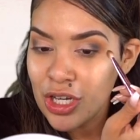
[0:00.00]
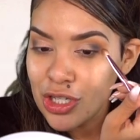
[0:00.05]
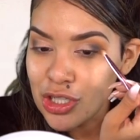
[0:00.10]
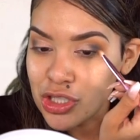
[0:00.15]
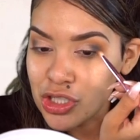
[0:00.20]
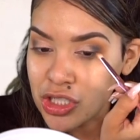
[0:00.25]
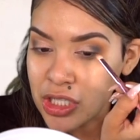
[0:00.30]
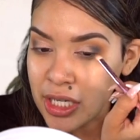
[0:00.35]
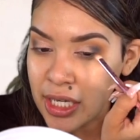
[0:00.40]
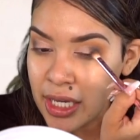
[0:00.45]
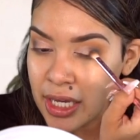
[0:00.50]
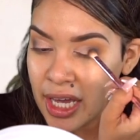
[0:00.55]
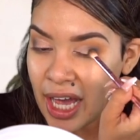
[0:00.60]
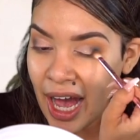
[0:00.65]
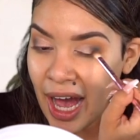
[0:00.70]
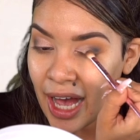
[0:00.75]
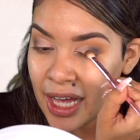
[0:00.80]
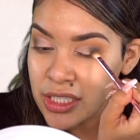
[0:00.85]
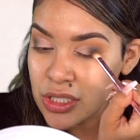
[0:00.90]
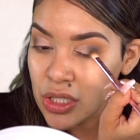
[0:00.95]
she
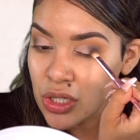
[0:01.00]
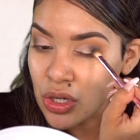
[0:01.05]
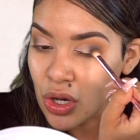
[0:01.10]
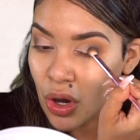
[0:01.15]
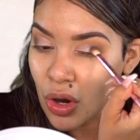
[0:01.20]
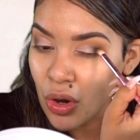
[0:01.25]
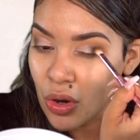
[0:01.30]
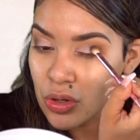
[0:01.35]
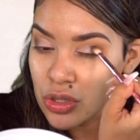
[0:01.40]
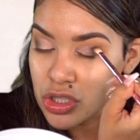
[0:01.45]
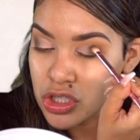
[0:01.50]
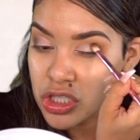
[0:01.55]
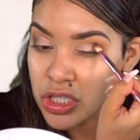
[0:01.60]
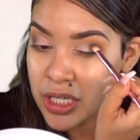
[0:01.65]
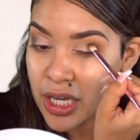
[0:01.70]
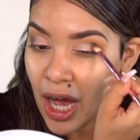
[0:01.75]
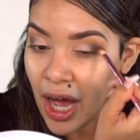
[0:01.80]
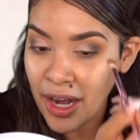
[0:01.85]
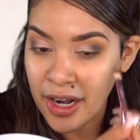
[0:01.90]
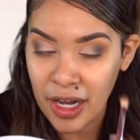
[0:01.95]
had to go,
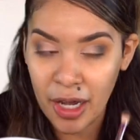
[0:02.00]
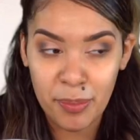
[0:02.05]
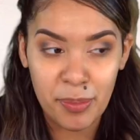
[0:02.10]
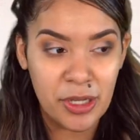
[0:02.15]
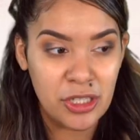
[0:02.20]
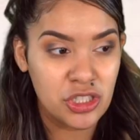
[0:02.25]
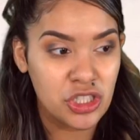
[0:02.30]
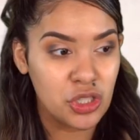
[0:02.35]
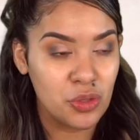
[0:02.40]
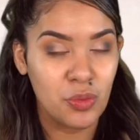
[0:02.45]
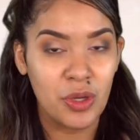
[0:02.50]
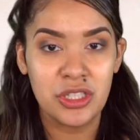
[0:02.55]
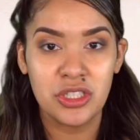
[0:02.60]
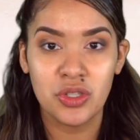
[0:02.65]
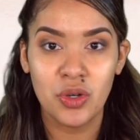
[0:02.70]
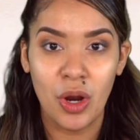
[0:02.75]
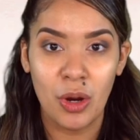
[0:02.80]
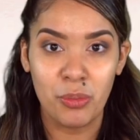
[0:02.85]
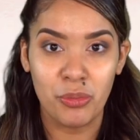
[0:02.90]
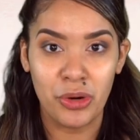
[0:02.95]
she got up and she went
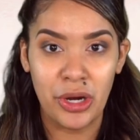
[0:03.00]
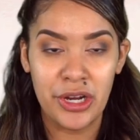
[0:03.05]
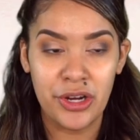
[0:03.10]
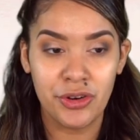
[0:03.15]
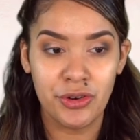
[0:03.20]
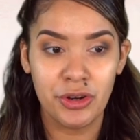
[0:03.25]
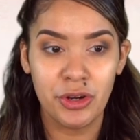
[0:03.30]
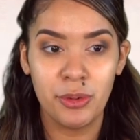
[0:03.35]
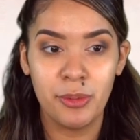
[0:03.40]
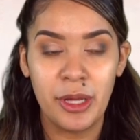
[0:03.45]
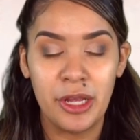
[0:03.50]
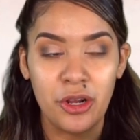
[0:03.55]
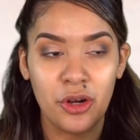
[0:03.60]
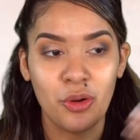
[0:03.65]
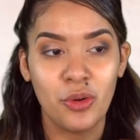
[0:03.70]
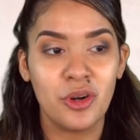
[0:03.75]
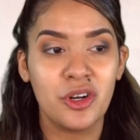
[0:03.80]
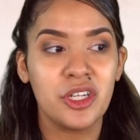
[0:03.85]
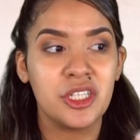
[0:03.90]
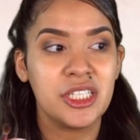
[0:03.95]
to our break room, and
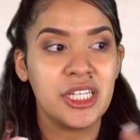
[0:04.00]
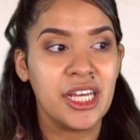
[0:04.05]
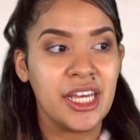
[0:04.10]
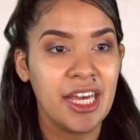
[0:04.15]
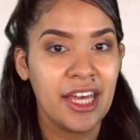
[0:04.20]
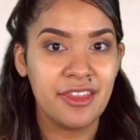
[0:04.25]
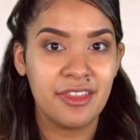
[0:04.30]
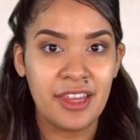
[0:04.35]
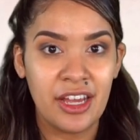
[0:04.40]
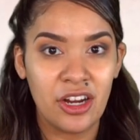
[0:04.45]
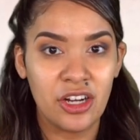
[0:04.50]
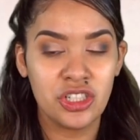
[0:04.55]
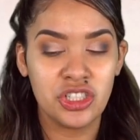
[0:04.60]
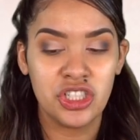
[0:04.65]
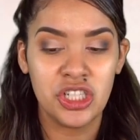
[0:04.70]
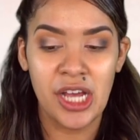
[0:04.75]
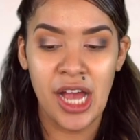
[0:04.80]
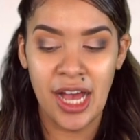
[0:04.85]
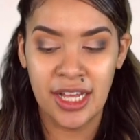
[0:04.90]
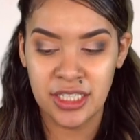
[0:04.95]
in order to get there,
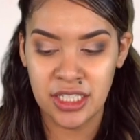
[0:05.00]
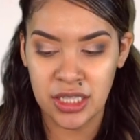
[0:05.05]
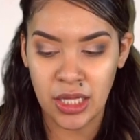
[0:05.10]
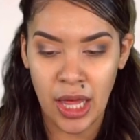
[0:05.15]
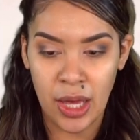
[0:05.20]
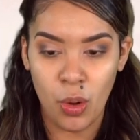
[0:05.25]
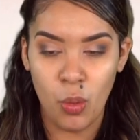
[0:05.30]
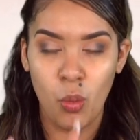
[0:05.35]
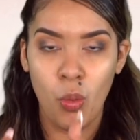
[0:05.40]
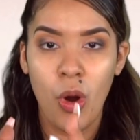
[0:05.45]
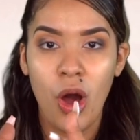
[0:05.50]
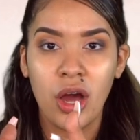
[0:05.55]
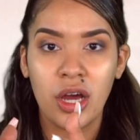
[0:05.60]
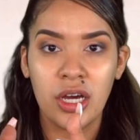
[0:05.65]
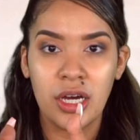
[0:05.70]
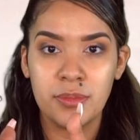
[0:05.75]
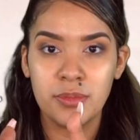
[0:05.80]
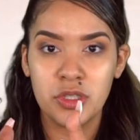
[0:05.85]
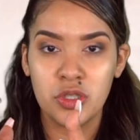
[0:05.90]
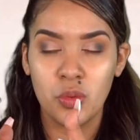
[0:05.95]
she had to like
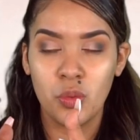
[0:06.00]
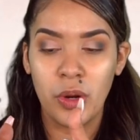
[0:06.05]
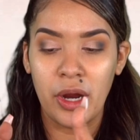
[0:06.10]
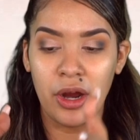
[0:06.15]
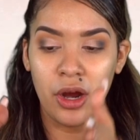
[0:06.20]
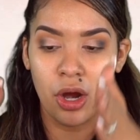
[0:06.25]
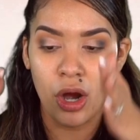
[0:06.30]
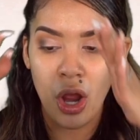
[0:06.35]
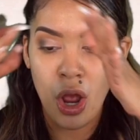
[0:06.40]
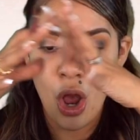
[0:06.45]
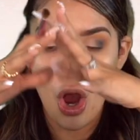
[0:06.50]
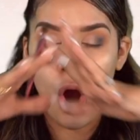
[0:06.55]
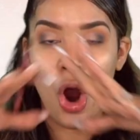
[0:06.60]
walk up to where